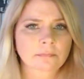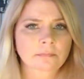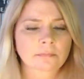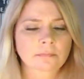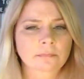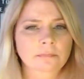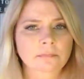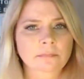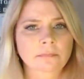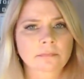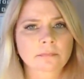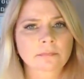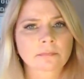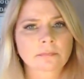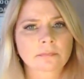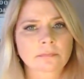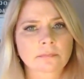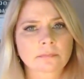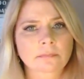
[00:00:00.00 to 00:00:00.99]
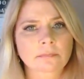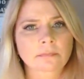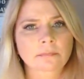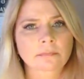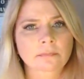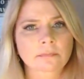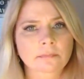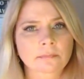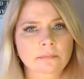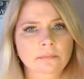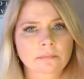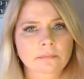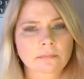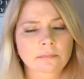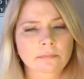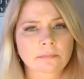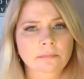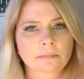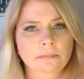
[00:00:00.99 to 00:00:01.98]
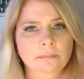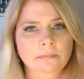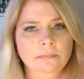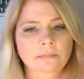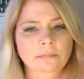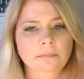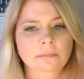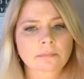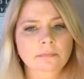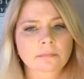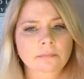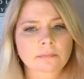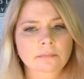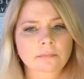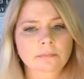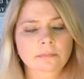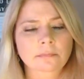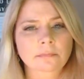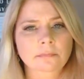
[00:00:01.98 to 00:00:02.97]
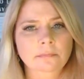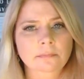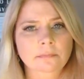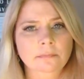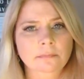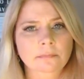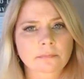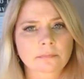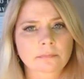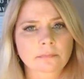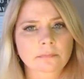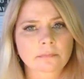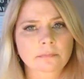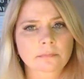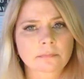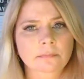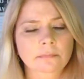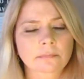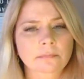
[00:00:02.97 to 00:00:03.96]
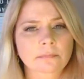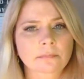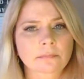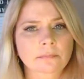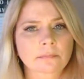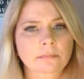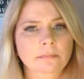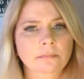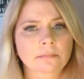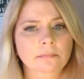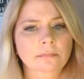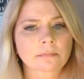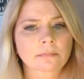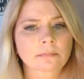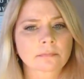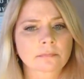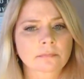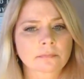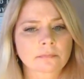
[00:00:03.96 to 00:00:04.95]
(silent)